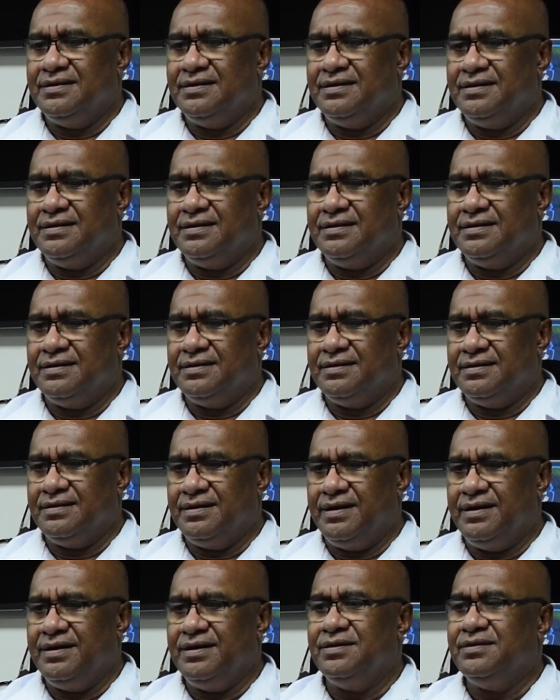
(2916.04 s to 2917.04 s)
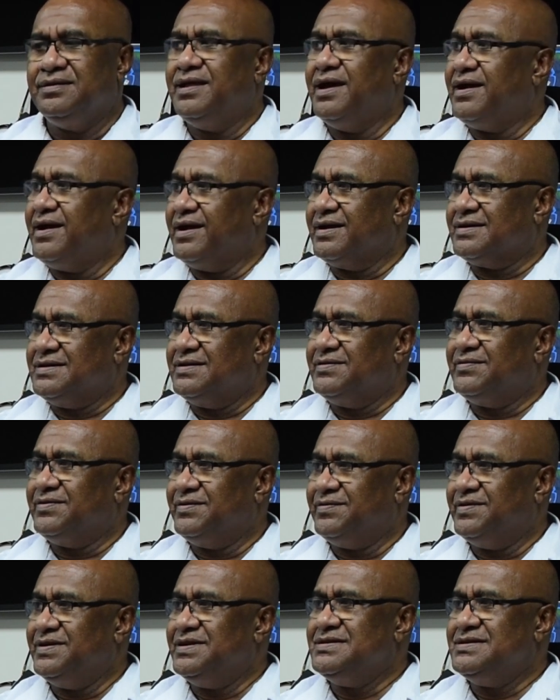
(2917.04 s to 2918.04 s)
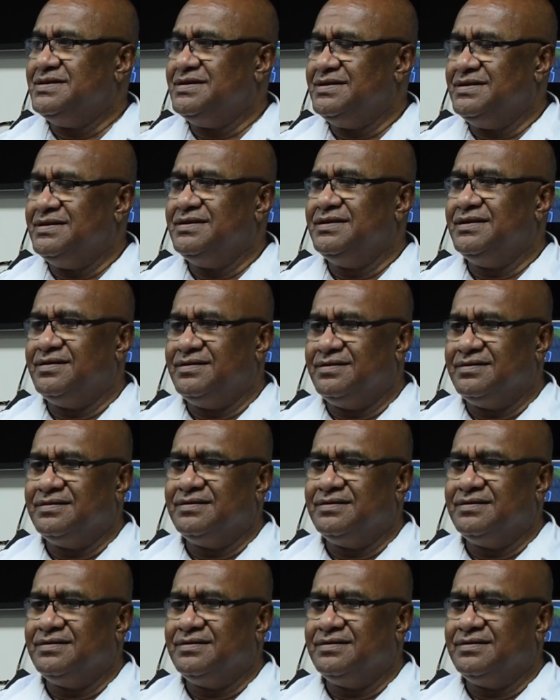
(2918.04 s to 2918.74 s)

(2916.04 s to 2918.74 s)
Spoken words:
a new direction for Fiji.